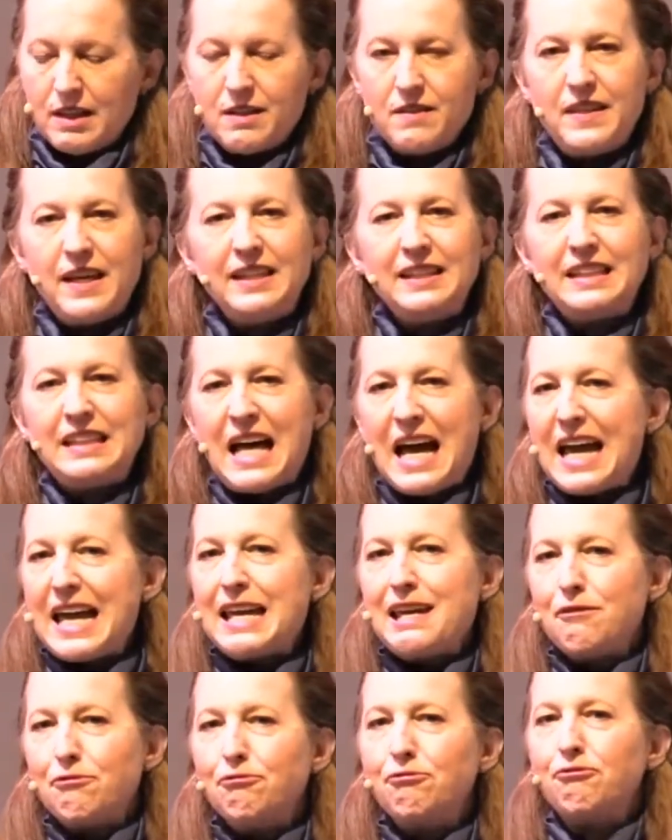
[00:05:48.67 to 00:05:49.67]
then
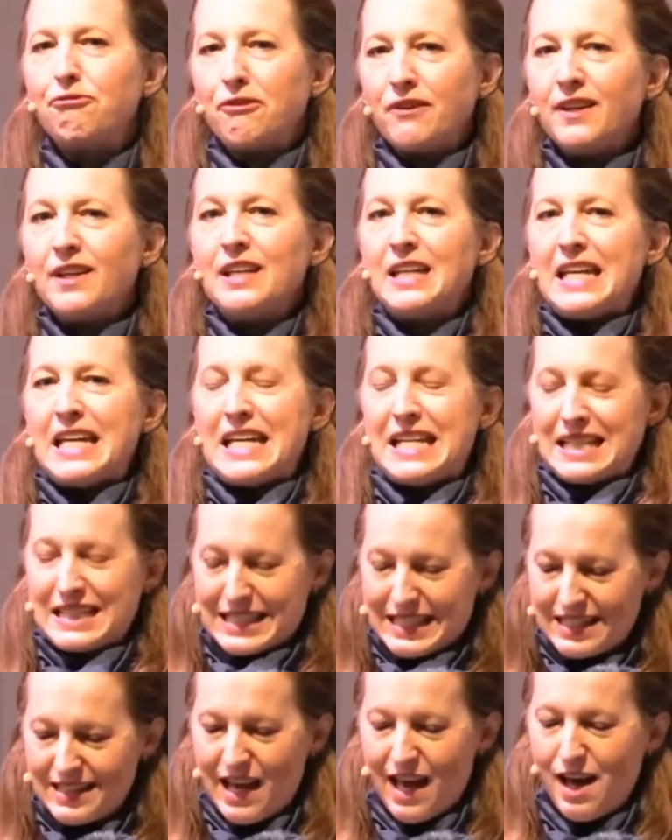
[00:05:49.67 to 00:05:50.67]
life
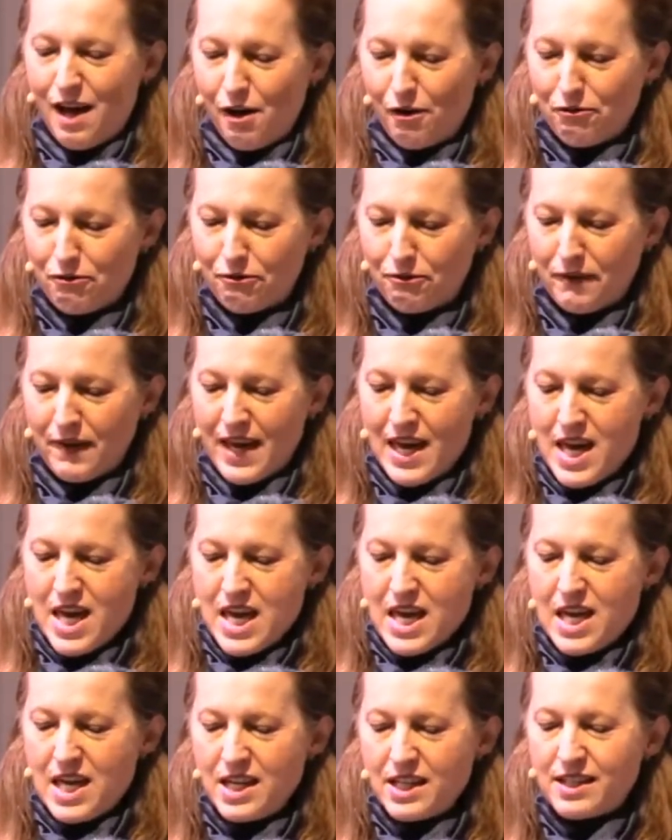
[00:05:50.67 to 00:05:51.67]
itself
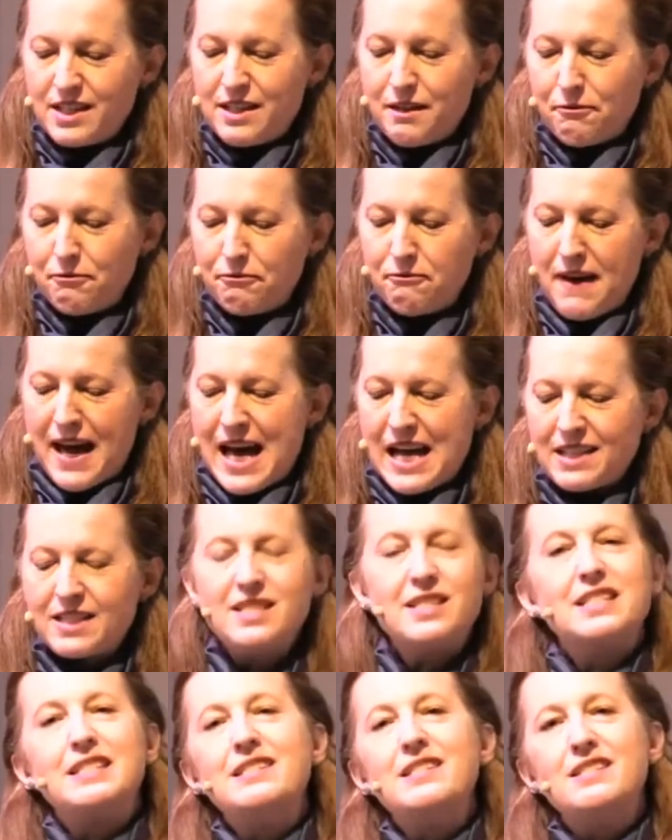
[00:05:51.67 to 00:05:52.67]
is the
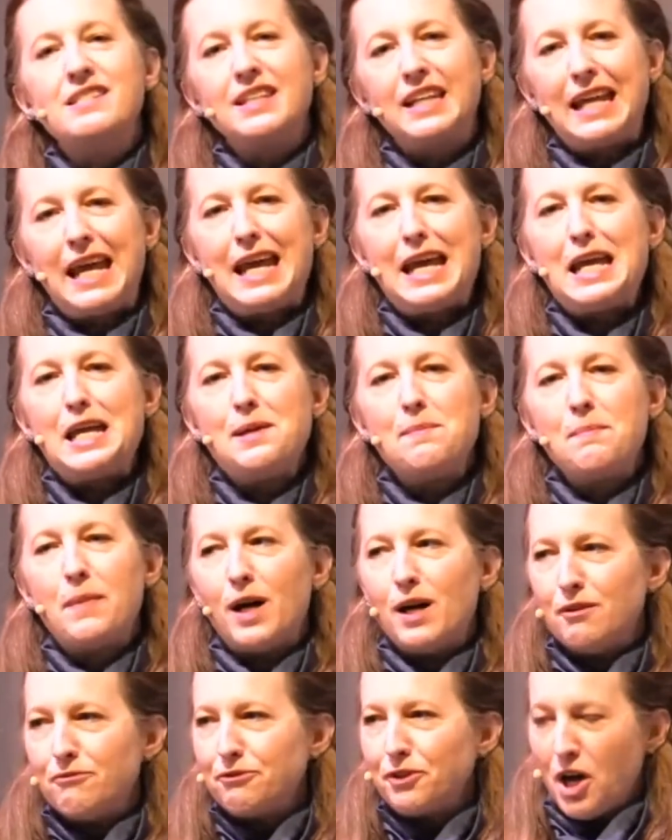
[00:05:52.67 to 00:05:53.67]
fastest game
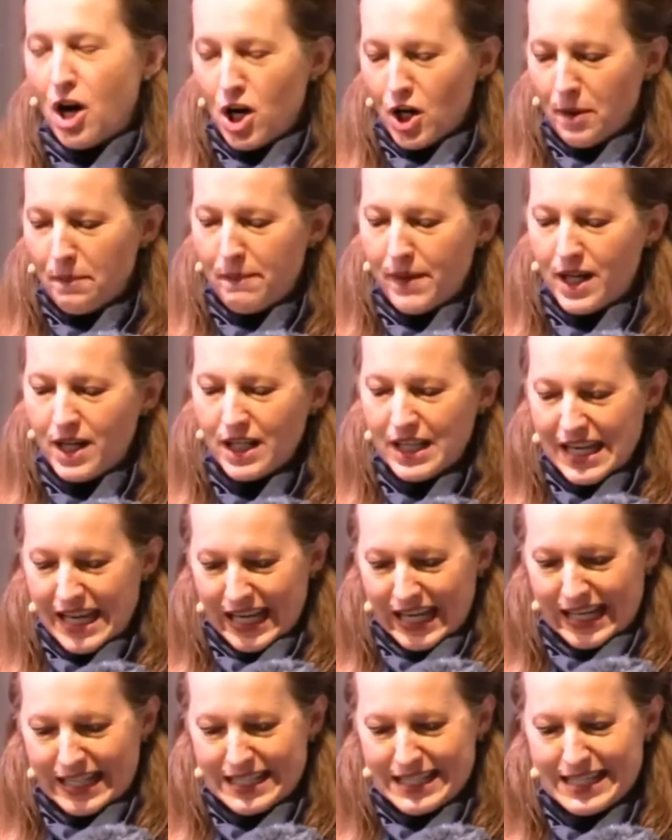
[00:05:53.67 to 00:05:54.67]
of karma
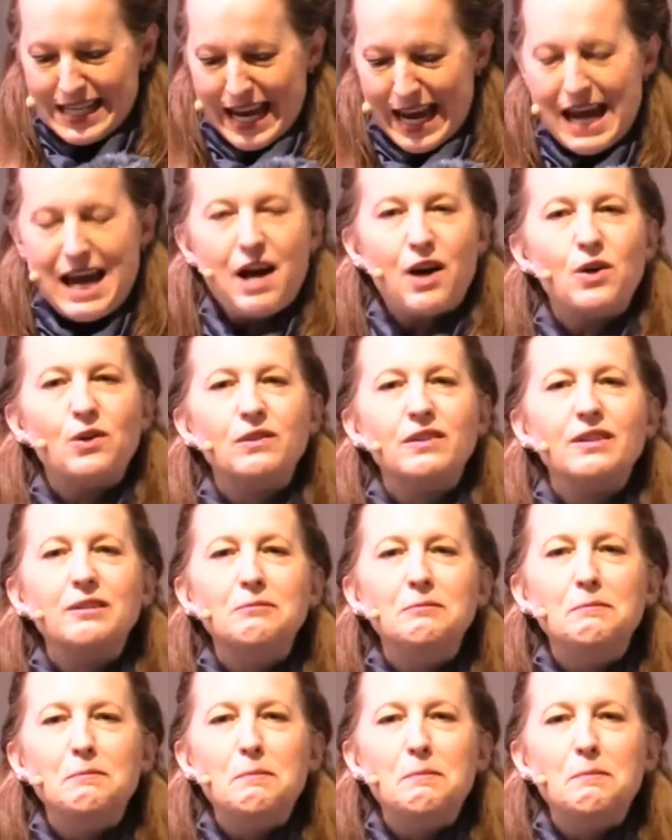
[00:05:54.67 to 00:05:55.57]
in town.